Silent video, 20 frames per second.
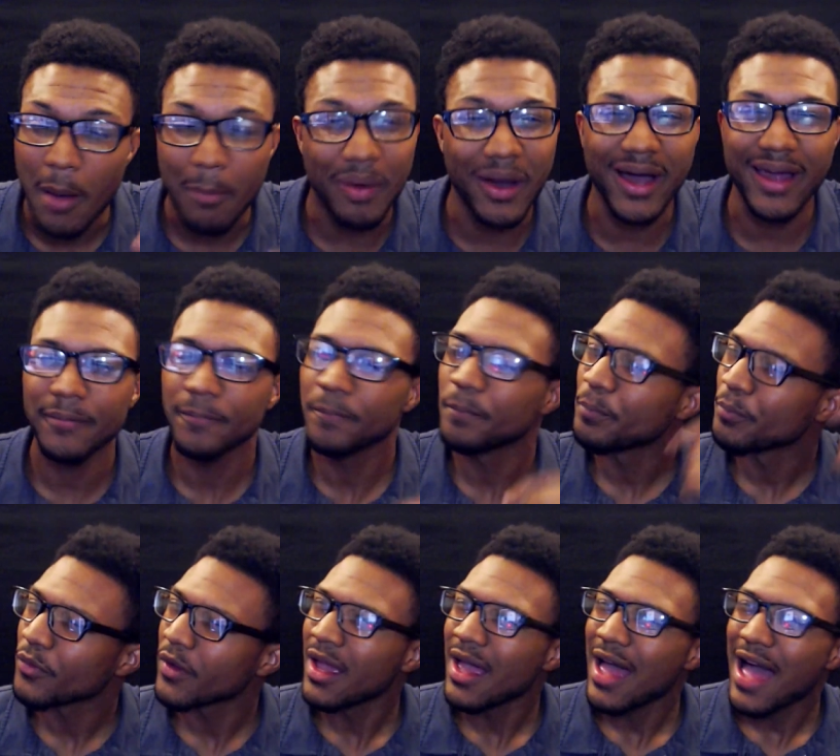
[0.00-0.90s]
but
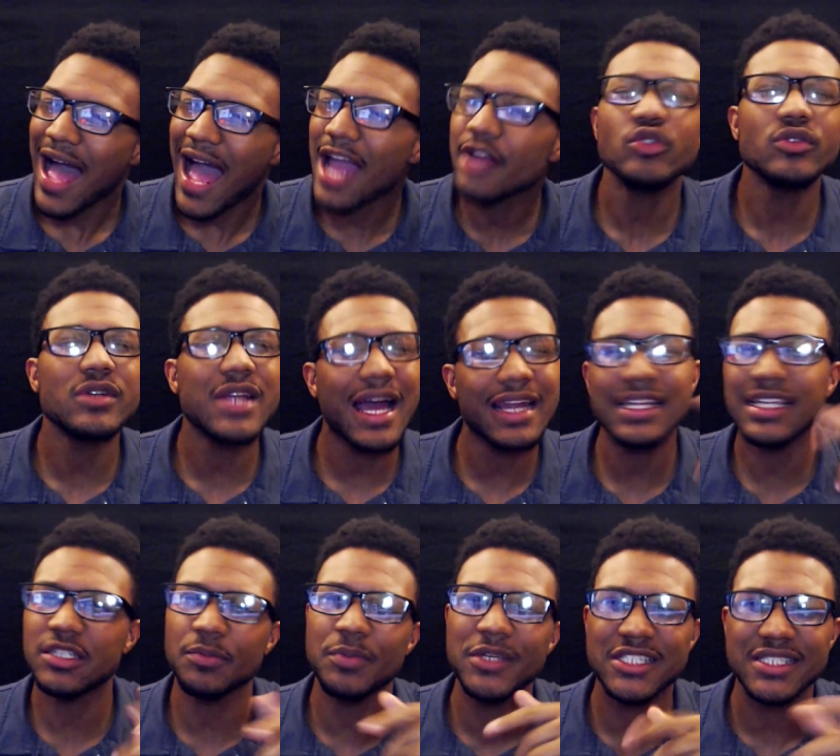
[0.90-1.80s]
I do not
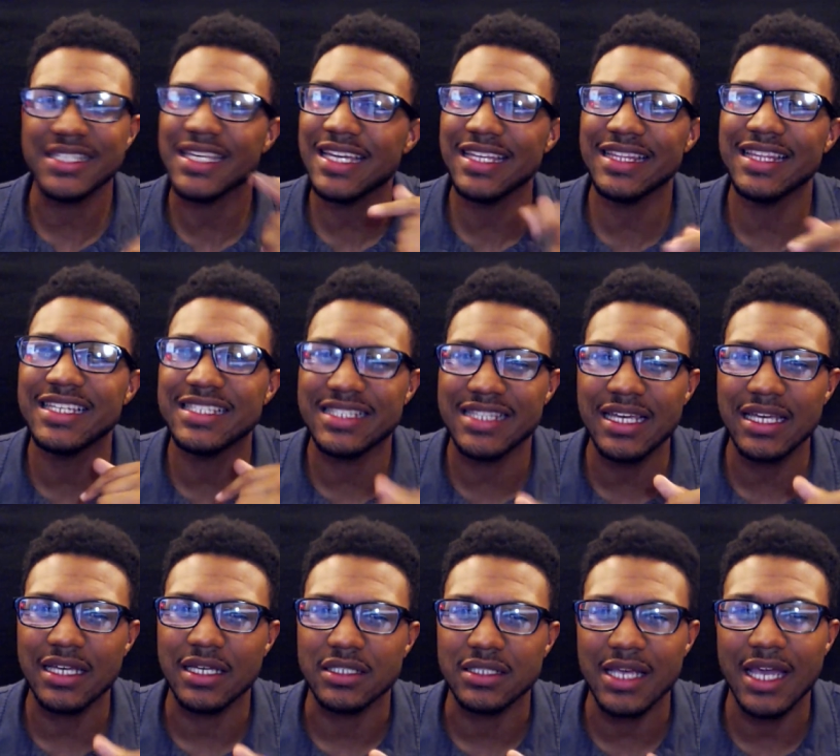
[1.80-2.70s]
need to be seeing these things.